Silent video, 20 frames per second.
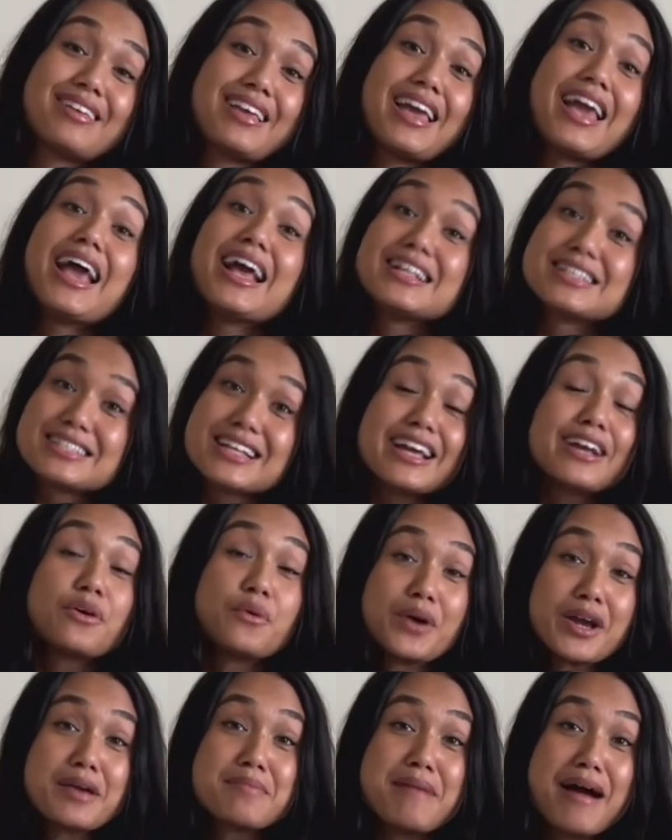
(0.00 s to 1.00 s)
It's like
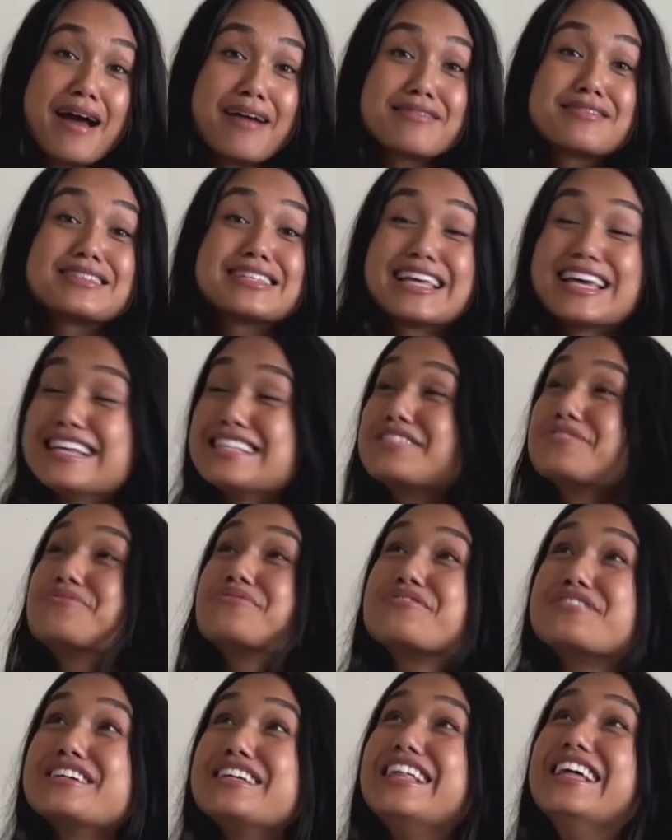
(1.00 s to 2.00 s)
quick math. It's
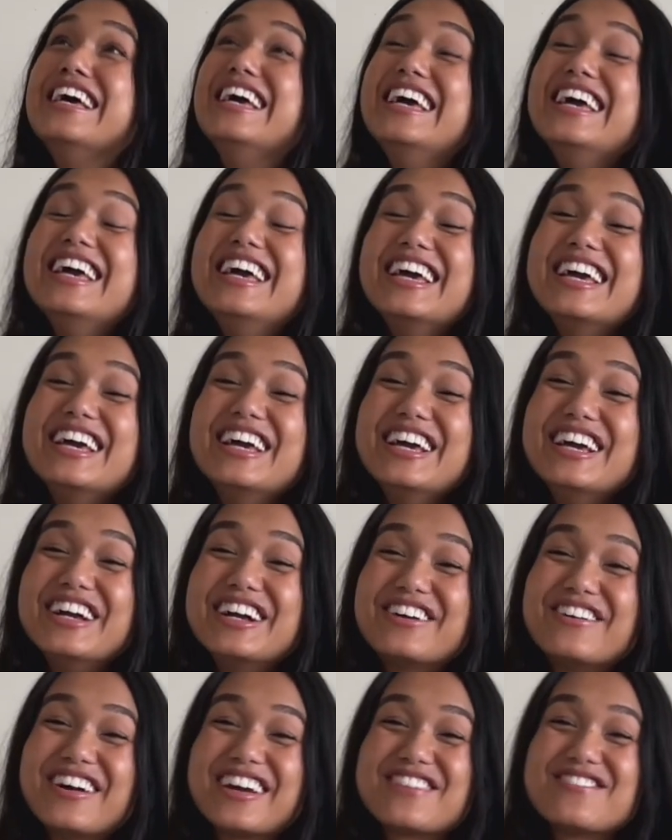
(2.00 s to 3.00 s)
really
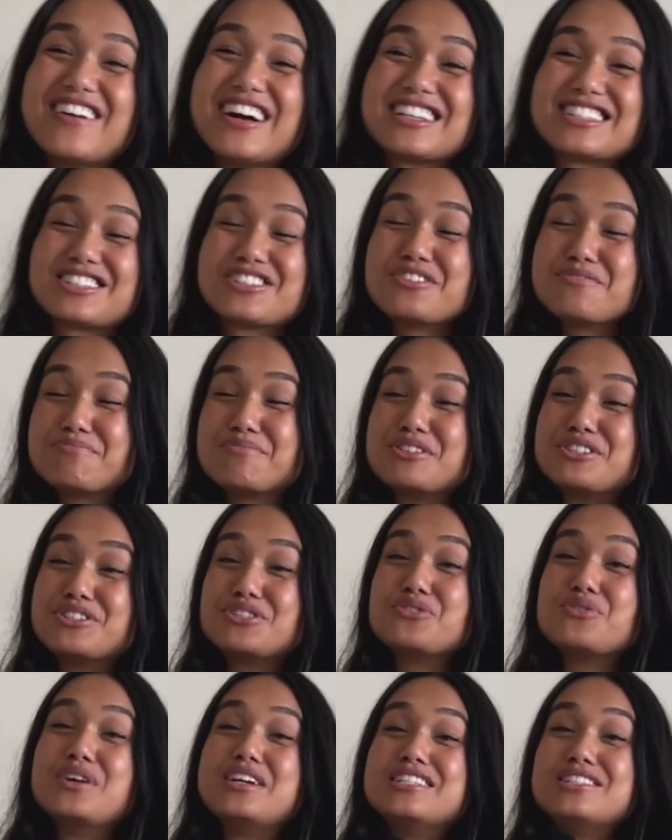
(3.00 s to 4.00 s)
quick math. 2 +
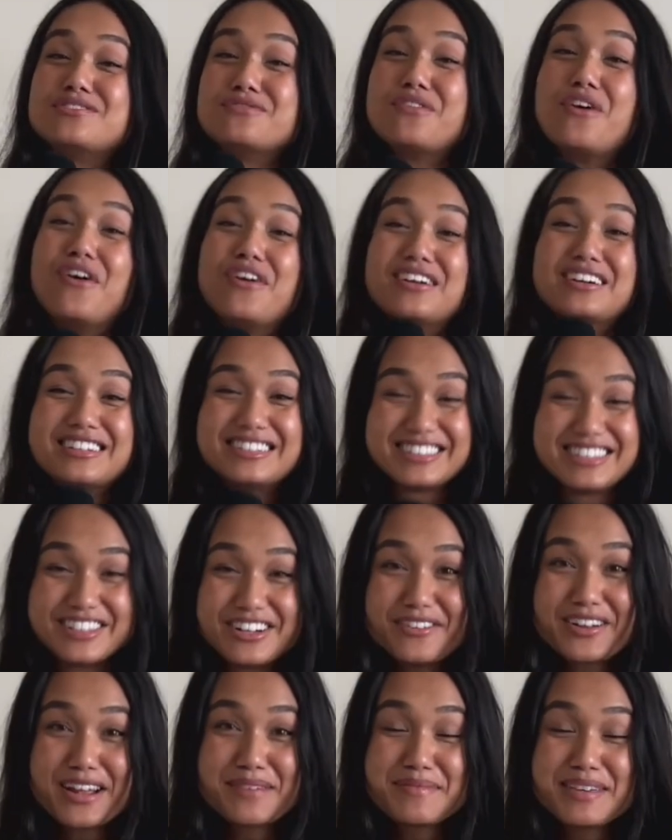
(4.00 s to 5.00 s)
2 is 4. You know
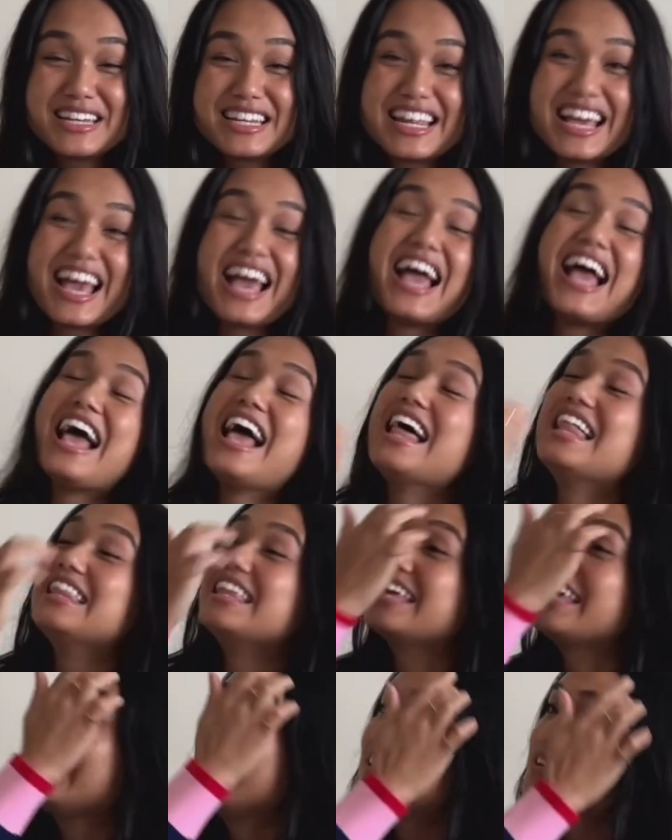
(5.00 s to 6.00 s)
what I mean?
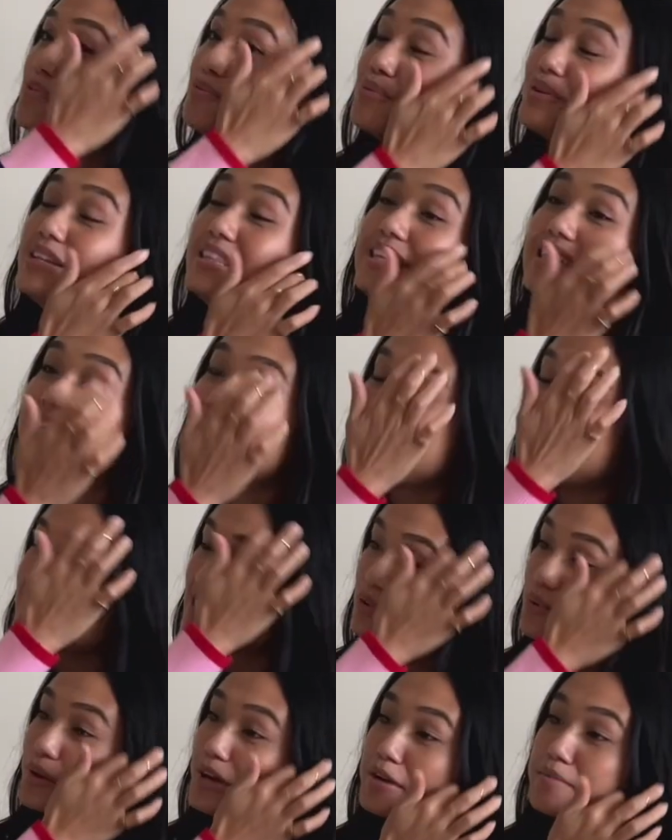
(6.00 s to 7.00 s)
Like, it really is
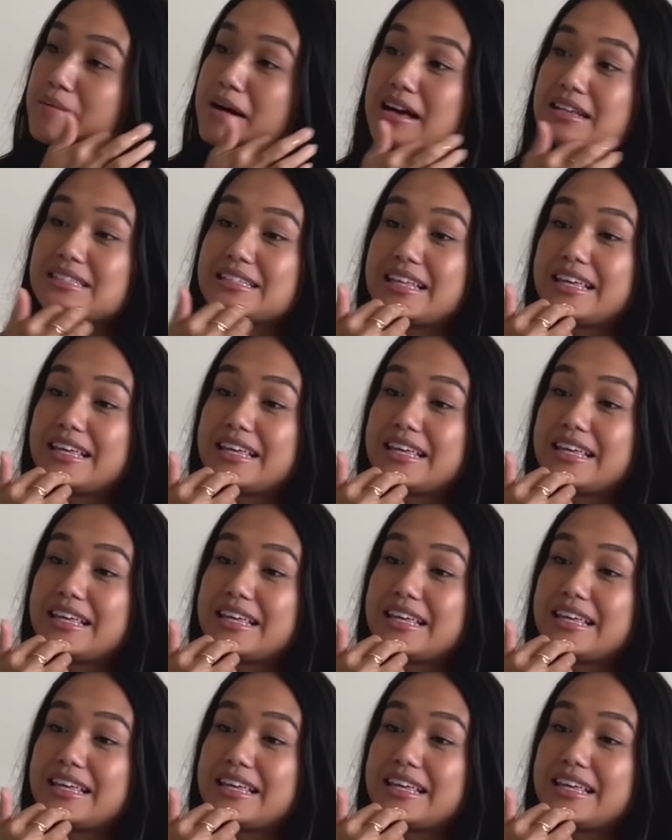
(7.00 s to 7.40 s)
quick math.